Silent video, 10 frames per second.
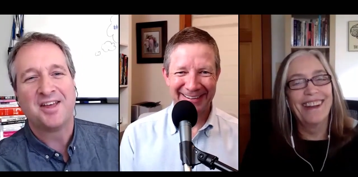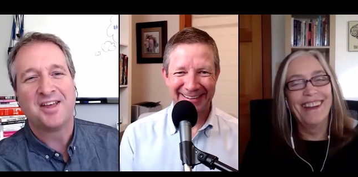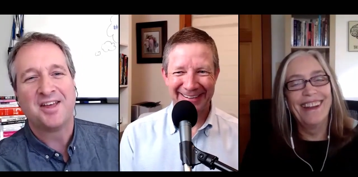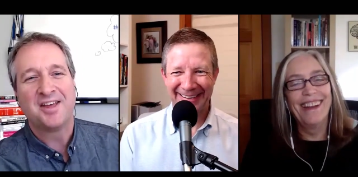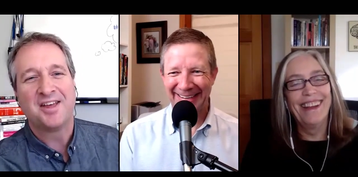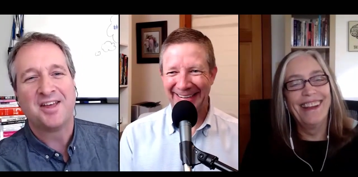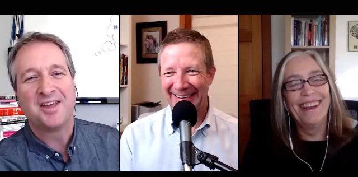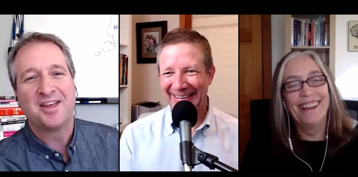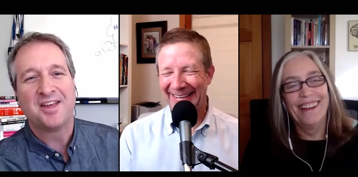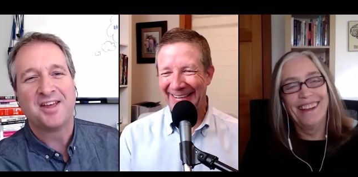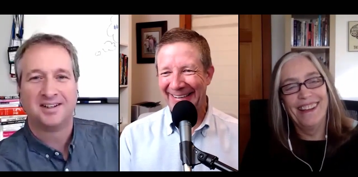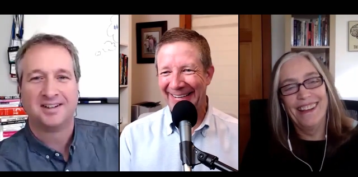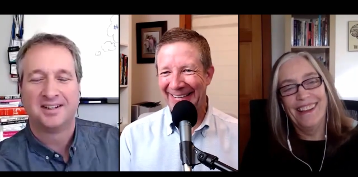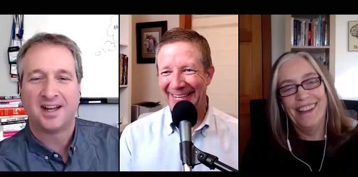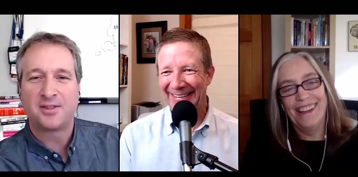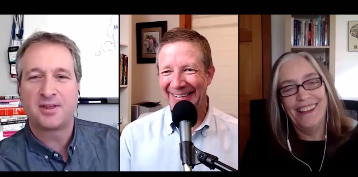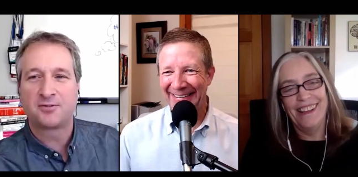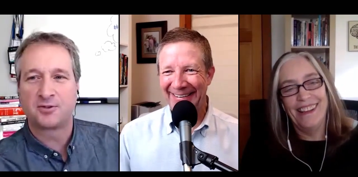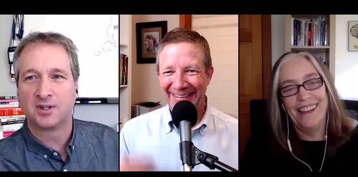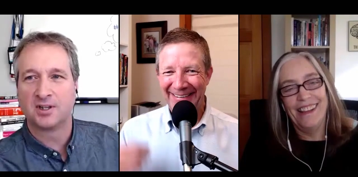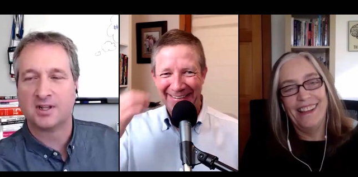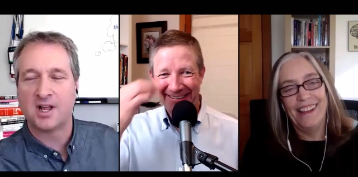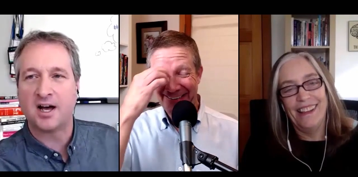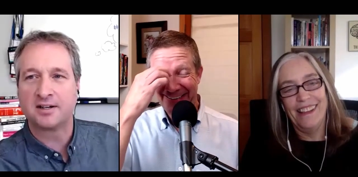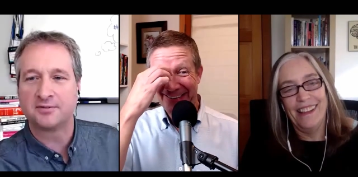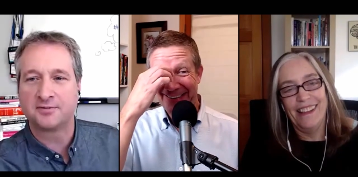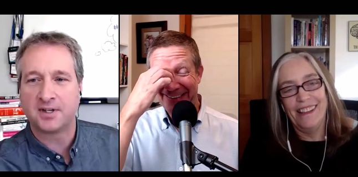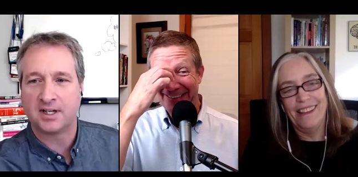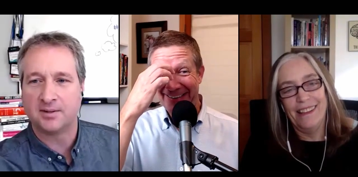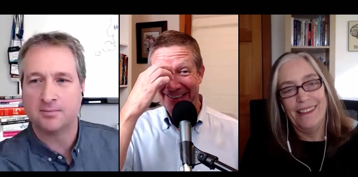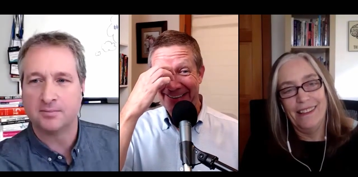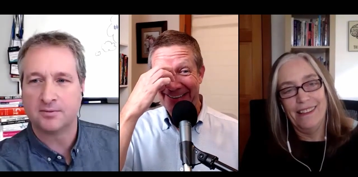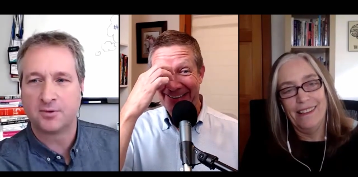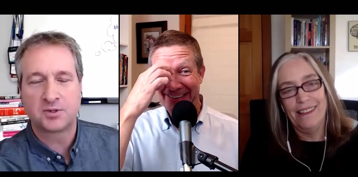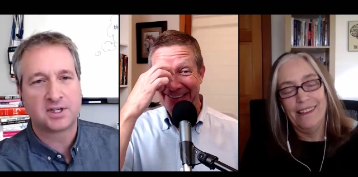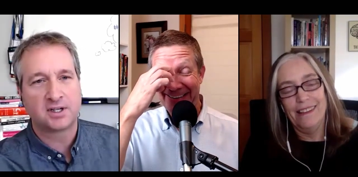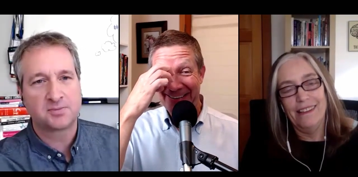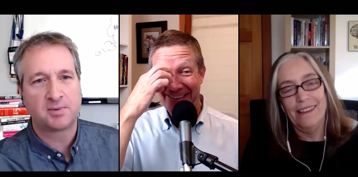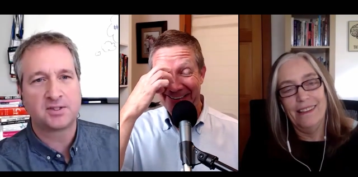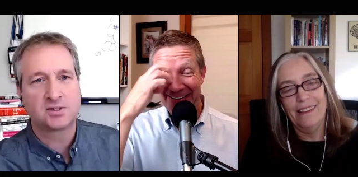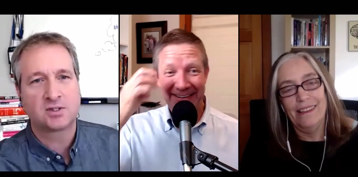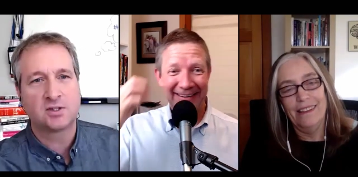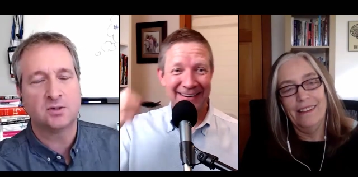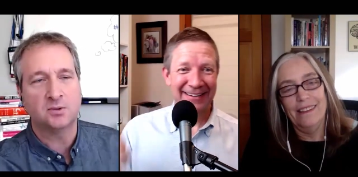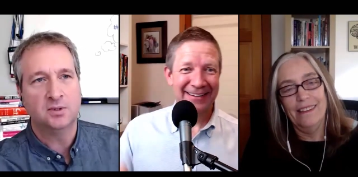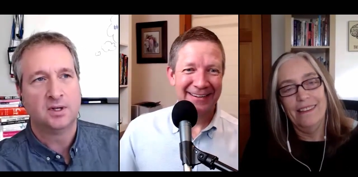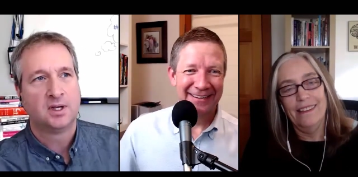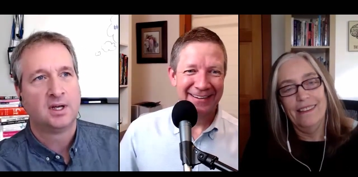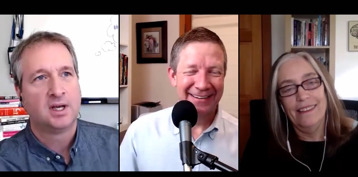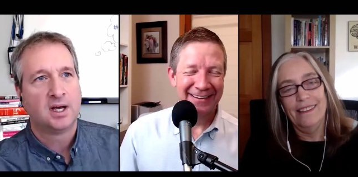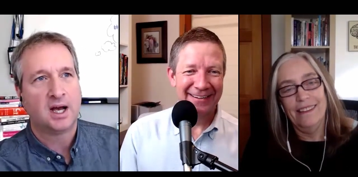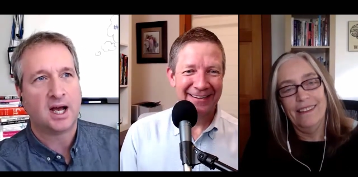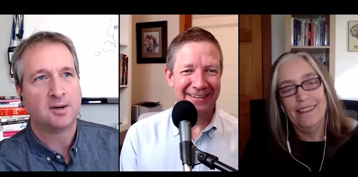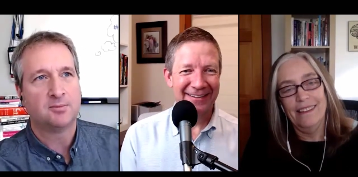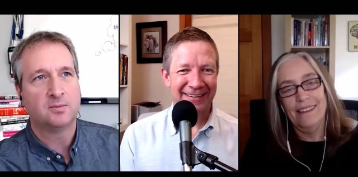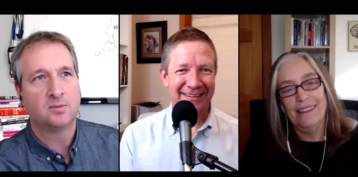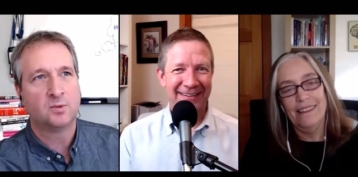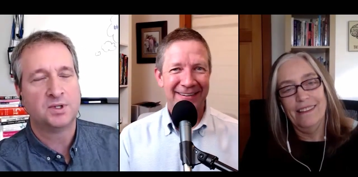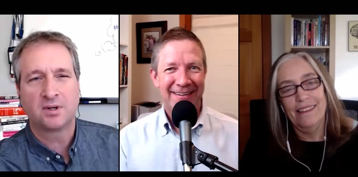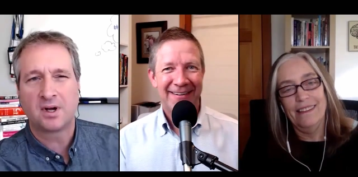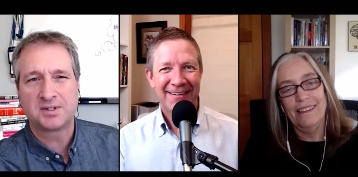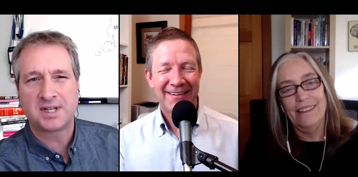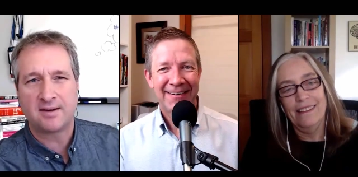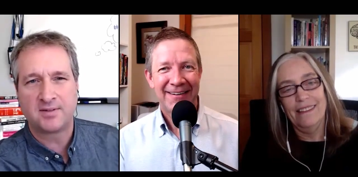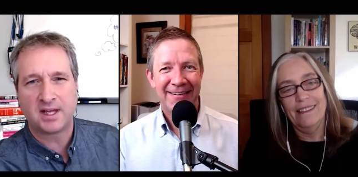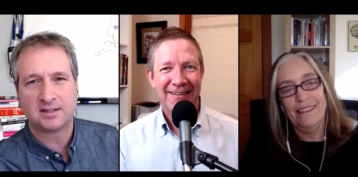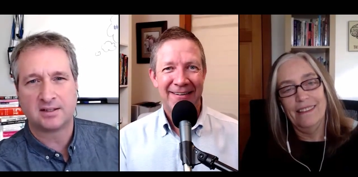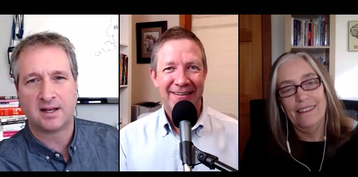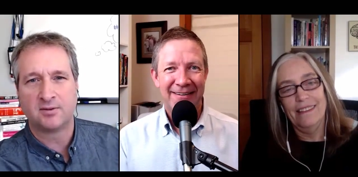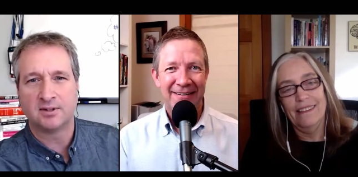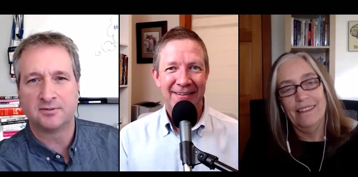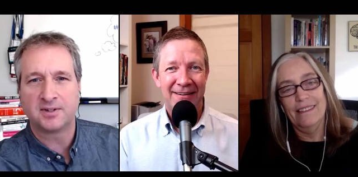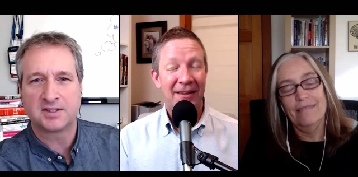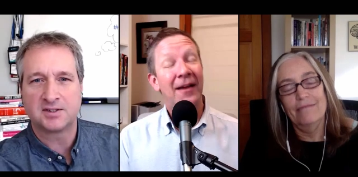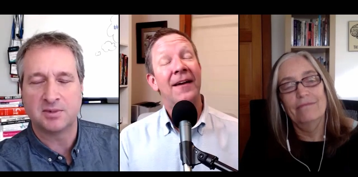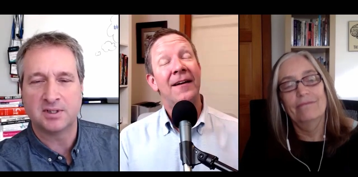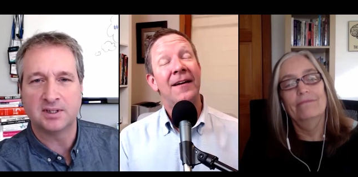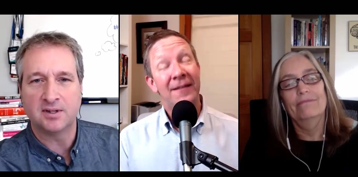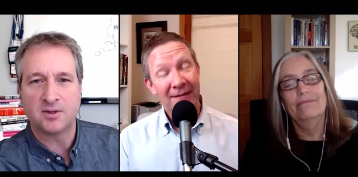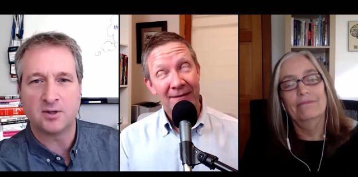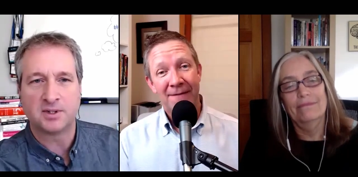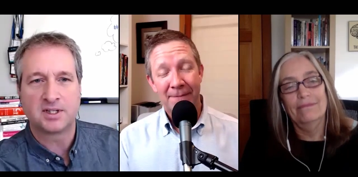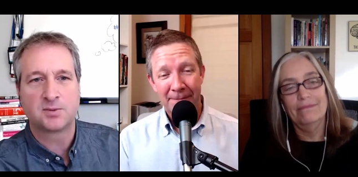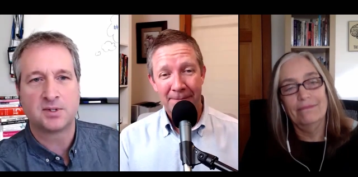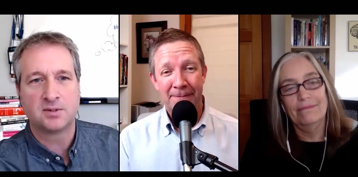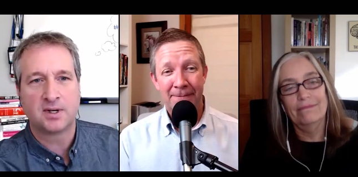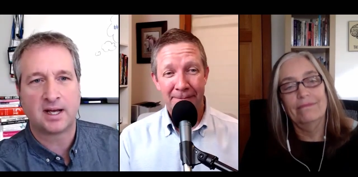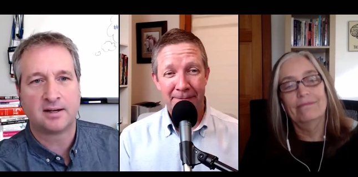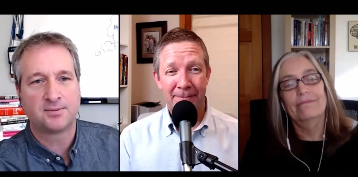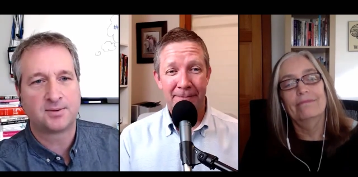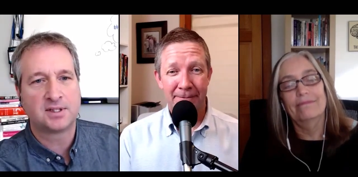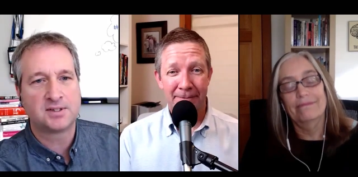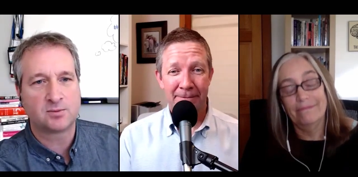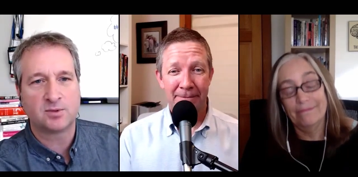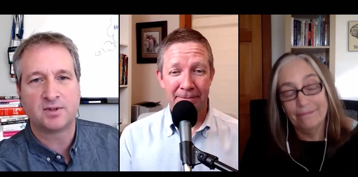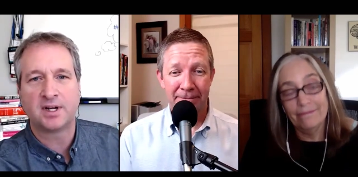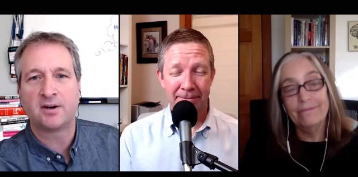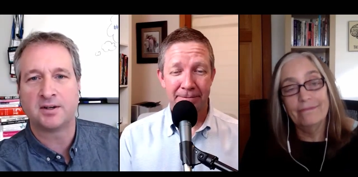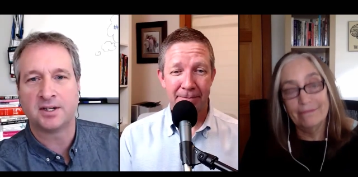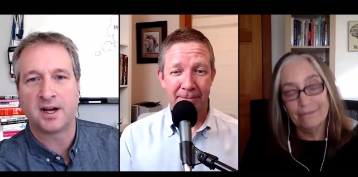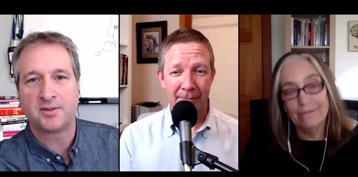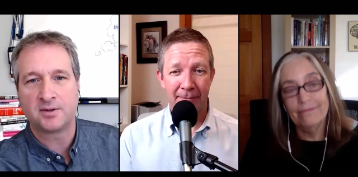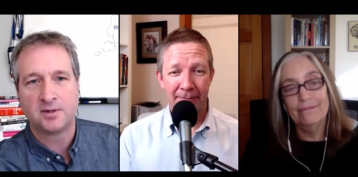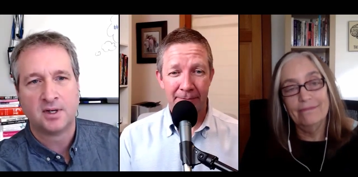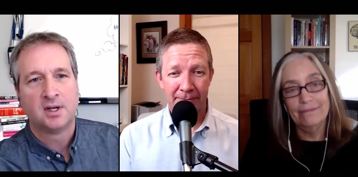Speaker 1: I think for I think for a lot of um, folks in our space too, um, we don't always have that level of flexibility though, because we do have things that we've inherited. Either,